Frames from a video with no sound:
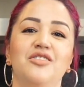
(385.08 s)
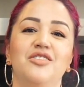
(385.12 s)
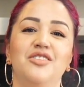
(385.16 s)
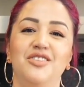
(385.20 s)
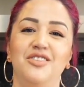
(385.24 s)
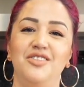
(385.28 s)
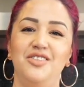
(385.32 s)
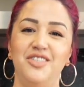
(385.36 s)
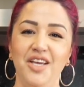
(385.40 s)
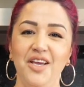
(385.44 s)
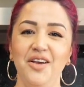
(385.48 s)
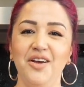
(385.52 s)

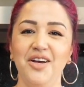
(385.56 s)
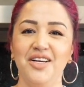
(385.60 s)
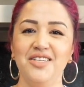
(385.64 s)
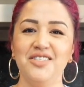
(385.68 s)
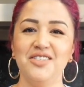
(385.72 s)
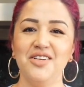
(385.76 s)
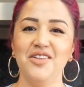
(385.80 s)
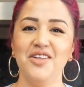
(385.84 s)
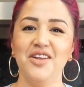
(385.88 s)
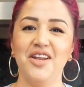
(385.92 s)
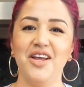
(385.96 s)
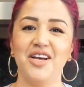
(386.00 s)
see you guys
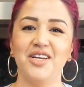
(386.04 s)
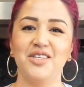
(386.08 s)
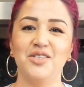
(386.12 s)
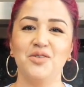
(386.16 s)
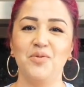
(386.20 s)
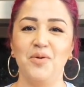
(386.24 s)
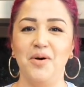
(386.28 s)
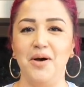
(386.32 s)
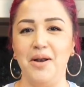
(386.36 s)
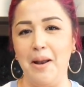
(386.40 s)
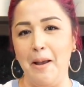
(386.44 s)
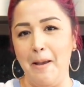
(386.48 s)
on the next
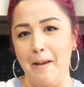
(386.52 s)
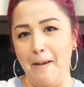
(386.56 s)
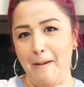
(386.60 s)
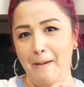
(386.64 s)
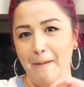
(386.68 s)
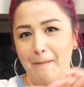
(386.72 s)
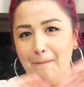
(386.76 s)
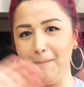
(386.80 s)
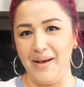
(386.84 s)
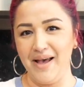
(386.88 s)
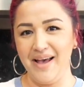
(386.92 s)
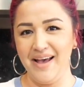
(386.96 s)
one.
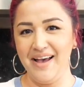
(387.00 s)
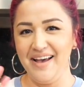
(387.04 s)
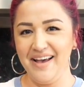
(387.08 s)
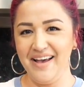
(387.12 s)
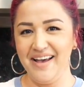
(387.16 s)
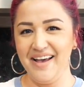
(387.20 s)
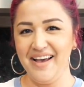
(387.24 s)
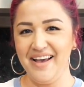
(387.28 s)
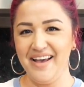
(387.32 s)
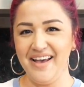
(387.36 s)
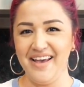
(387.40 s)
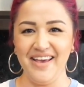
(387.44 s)

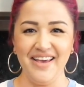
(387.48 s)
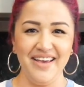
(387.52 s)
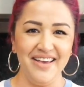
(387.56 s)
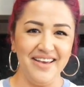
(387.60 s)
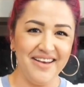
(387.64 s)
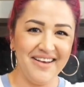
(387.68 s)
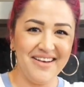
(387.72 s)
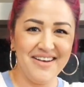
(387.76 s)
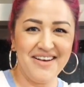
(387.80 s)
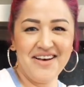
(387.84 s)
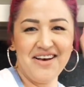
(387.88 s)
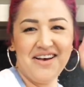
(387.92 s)
Bye!
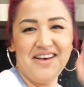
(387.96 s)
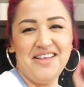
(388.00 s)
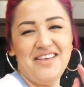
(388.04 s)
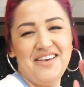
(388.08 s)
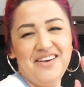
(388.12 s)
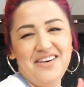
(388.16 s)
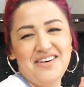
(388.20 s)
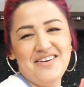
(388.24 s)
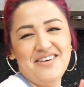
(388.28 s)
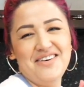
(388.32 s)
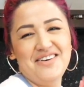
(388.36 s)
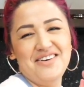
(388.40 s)

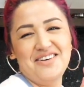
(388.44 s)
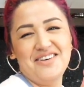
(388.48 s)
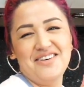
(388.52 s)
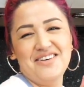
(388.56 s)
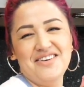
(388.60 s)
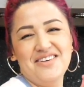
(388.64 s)
Adios!